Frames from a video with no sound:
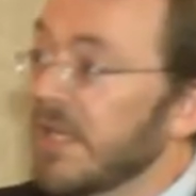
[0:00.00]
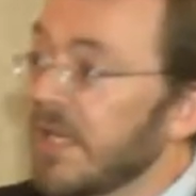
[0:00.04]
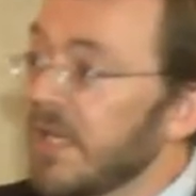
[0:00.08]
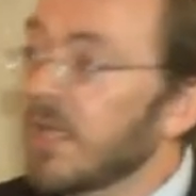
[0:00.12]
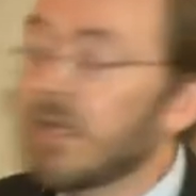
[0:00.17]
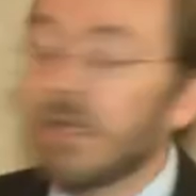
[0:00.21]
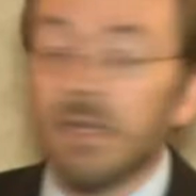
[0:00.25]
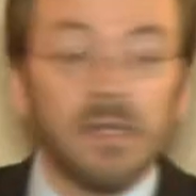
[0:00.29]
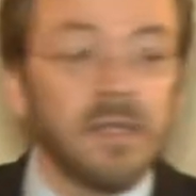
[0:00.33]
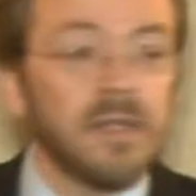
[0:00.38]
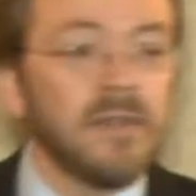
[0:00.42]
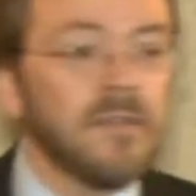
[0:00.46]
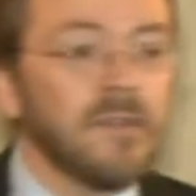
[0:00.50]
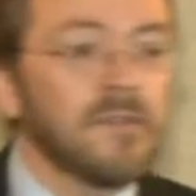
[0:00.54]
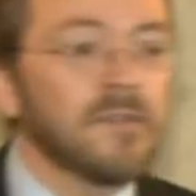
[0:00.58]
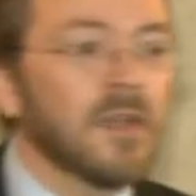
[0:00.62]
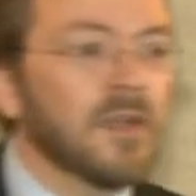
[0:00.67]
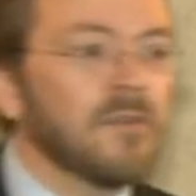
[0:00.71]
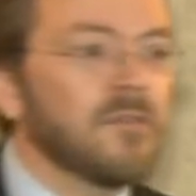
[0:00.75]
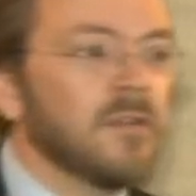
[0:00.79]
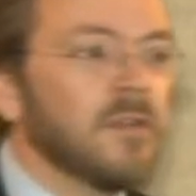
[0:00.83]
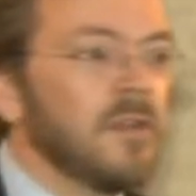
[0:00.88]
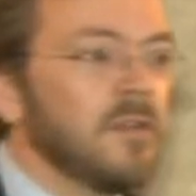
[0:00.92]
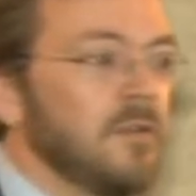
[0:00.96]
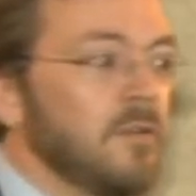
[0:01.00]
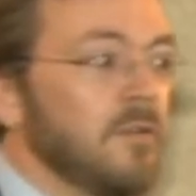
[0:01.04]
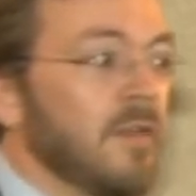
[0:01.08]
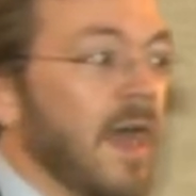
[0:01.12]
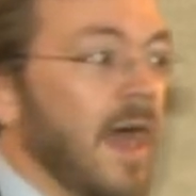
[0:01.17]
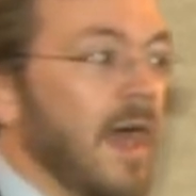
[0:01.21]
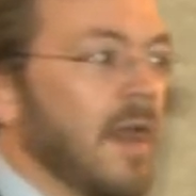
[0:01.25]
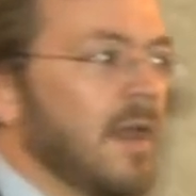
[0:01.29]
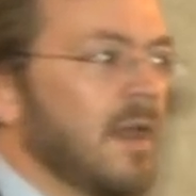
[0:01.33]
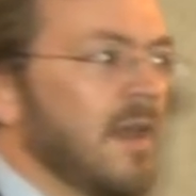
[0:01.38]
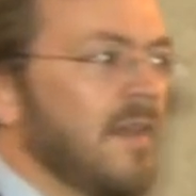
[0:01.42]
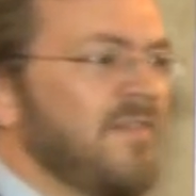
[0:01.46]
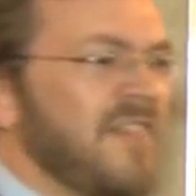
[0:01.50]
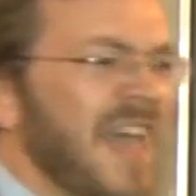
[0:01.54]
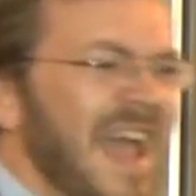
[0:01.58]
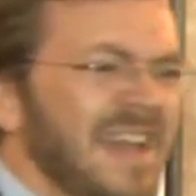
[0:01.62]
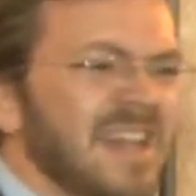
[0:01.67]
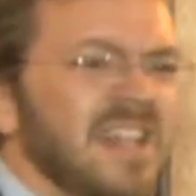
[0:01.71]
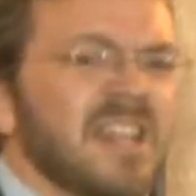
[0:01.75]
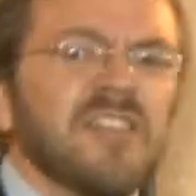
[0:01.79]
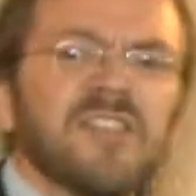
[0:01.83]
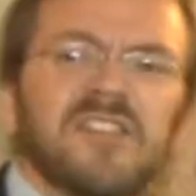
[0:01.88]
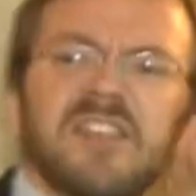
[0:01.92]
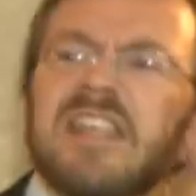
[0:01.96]
illegal in this country to do that.
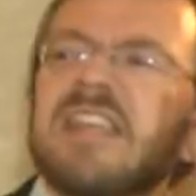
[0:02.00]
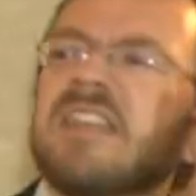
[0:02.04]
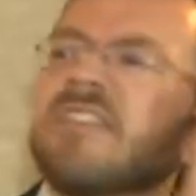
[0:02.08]
That is